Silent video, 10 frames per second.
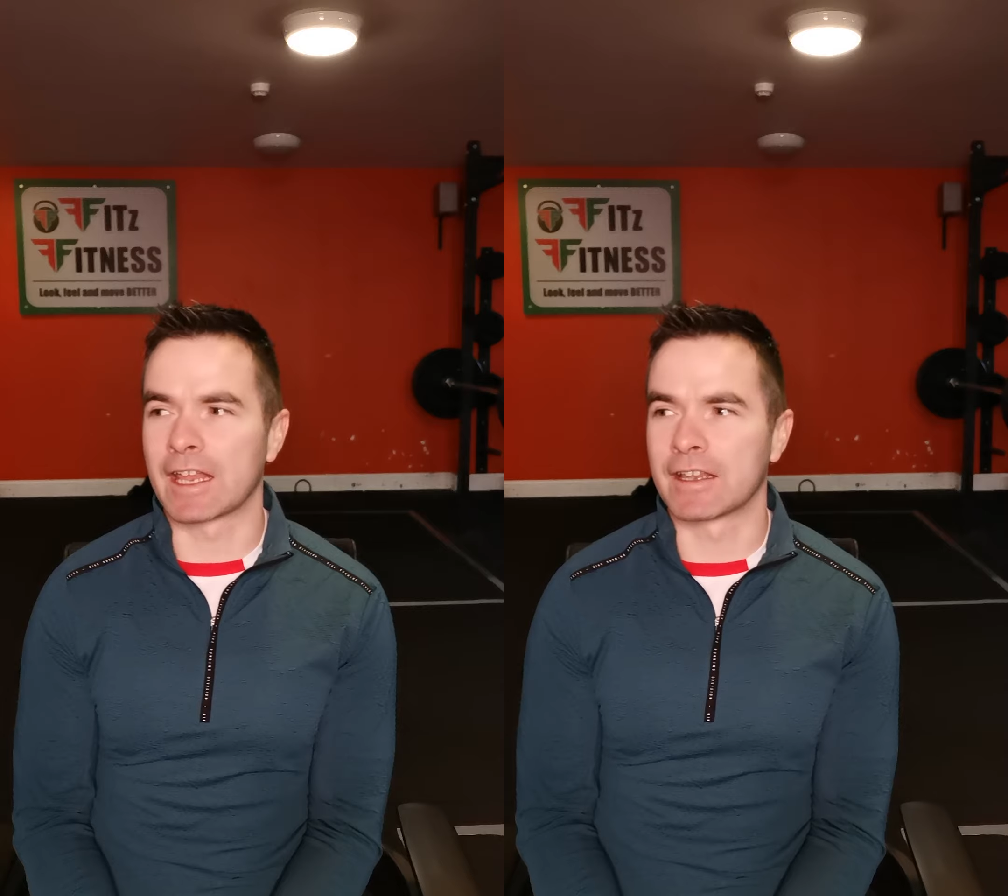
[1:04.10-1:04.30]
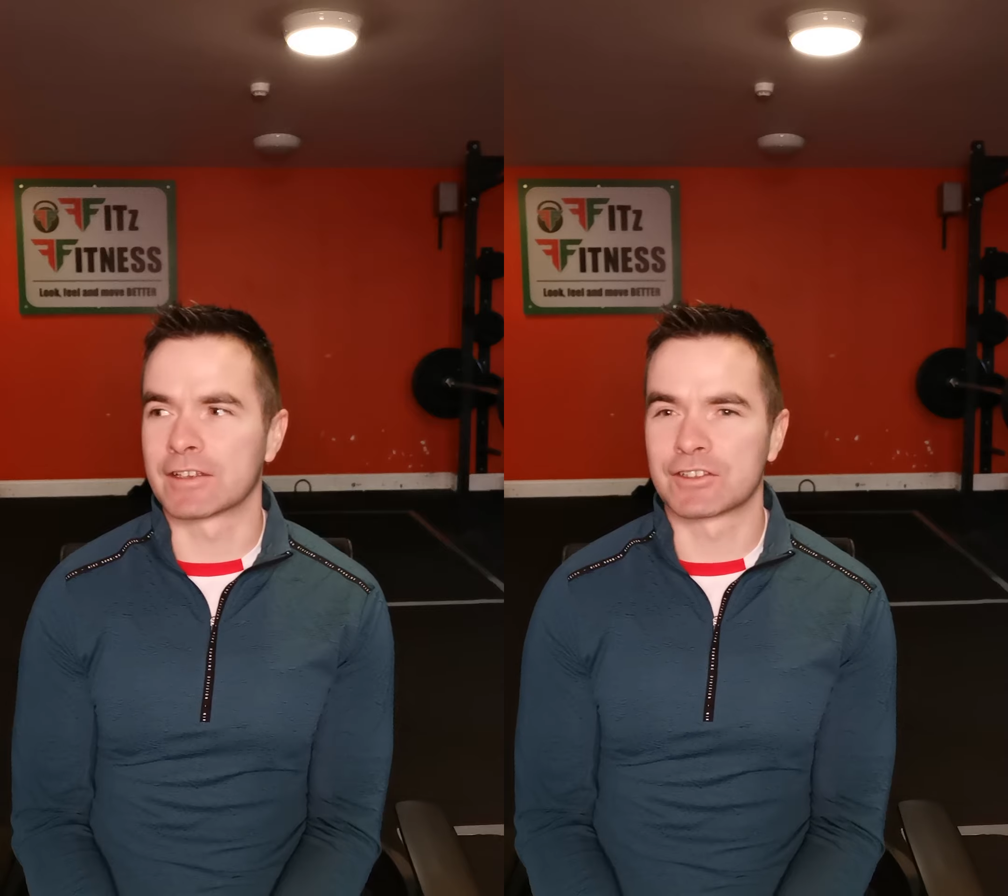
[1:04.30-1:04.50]

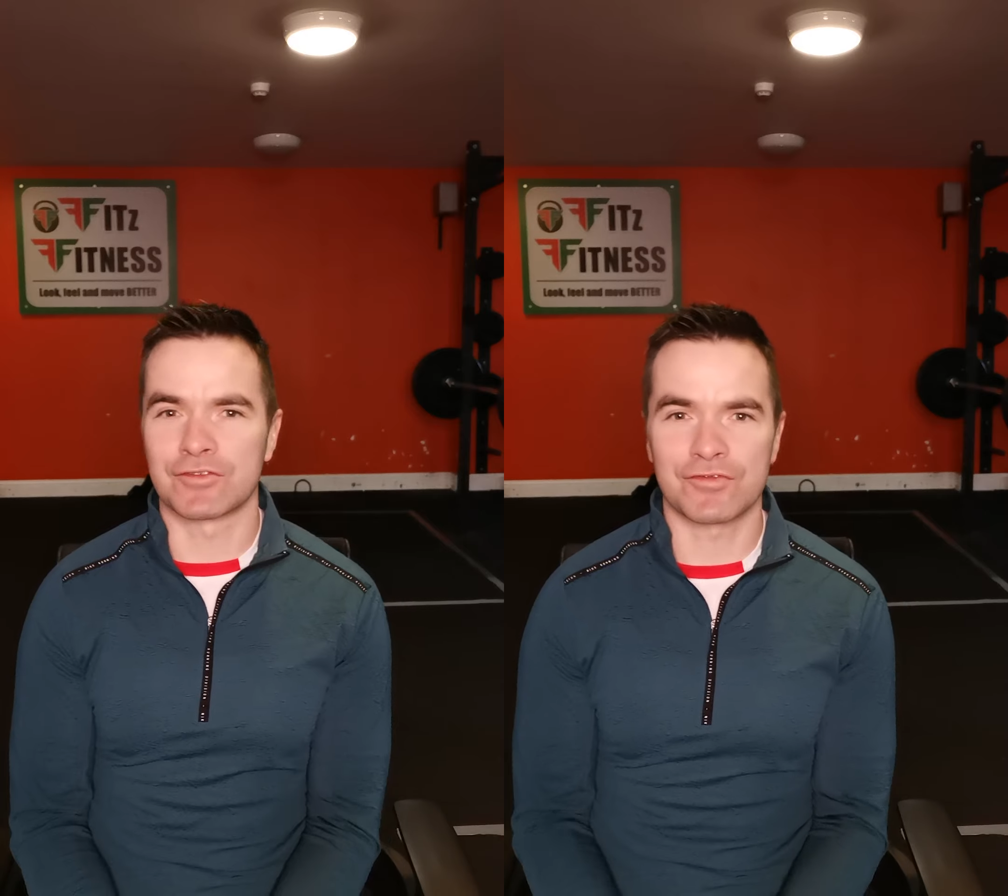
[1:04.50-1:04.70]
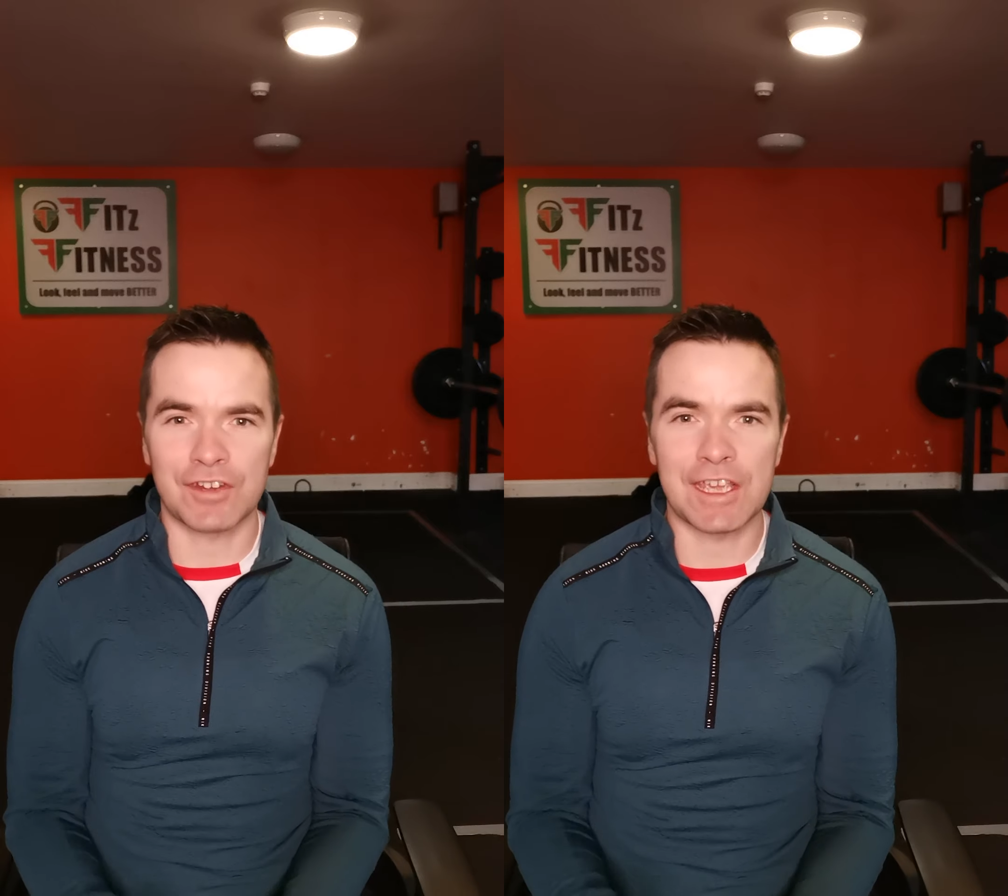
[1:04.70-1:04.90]
And
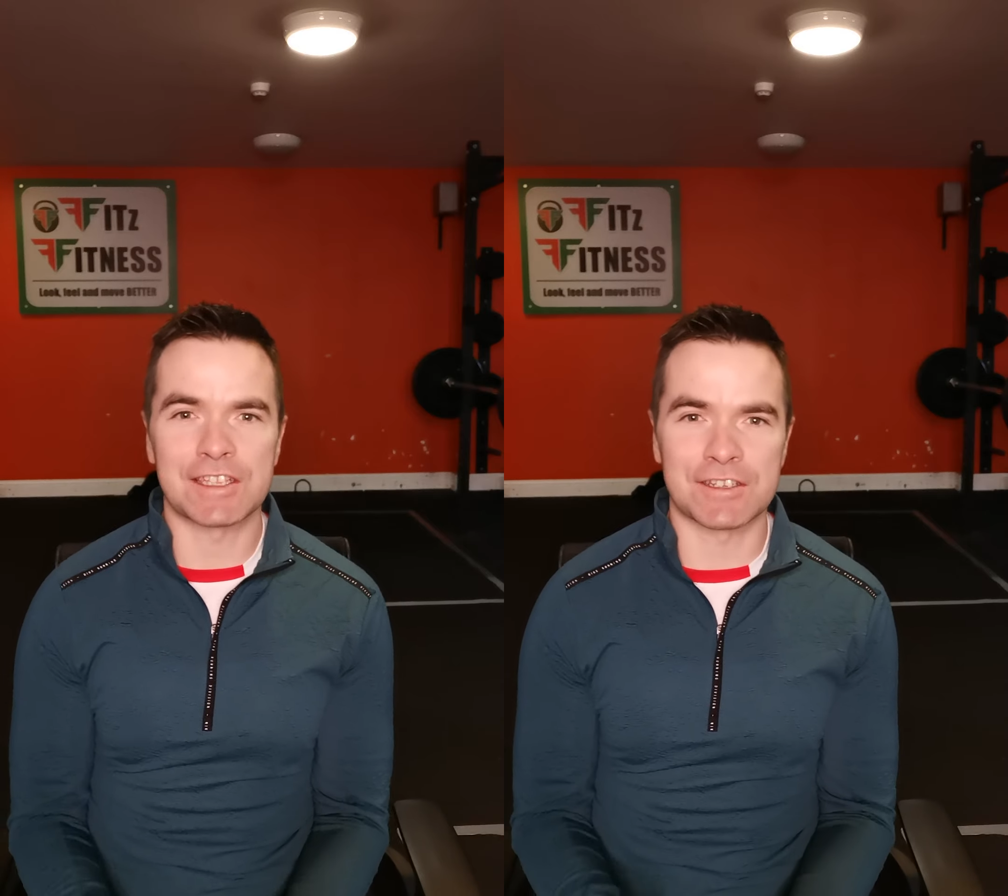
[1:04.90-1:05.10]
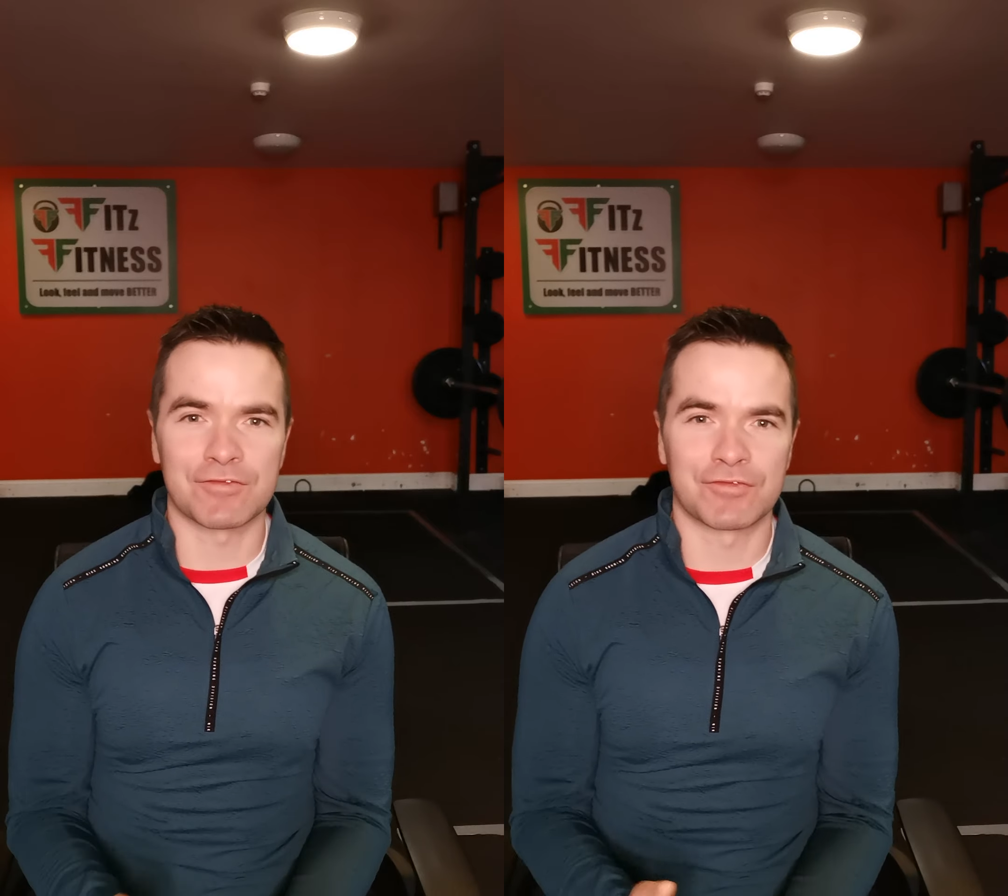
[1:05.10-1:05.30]
the reason